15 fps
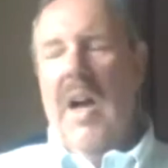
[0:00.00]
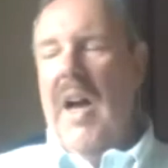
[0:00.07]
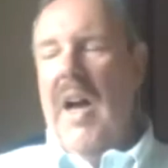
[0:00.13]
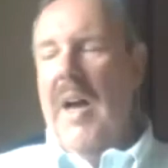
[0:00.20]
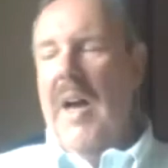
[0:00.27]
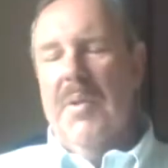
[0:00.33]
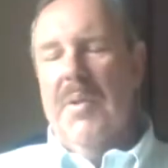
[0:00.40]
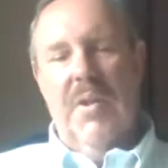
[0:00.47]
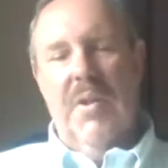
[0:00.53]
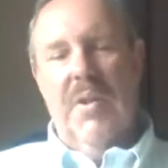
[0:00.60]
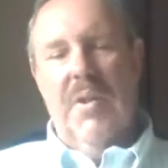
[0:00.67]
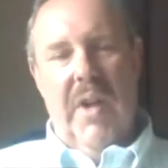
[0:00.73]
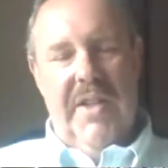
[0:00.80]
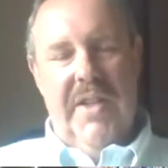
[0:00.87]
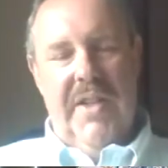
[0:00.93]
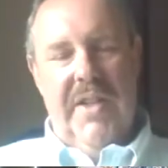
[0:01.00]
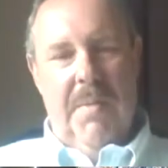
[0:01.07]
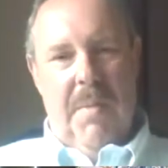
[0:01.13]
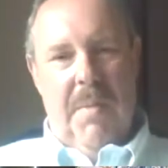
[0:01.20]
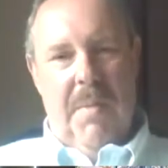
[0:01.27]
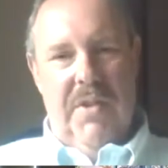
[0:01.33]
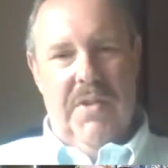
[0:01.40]
I'm doing great, Tim.
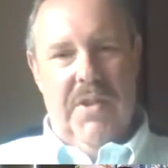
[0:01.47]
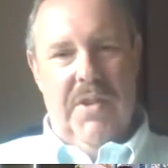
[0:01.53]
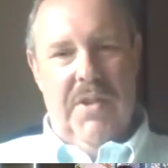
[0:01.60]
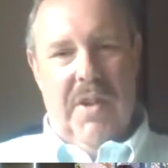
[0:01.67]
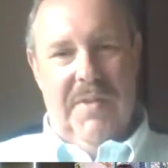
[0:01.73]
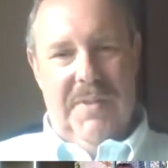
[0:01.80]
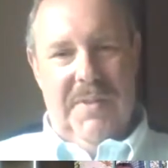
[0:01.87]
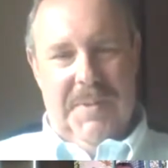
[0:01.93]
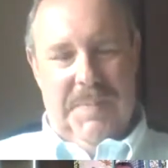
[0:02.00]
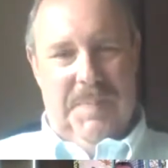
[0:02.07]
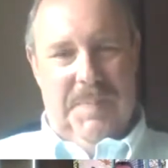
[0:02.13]
How about yourself?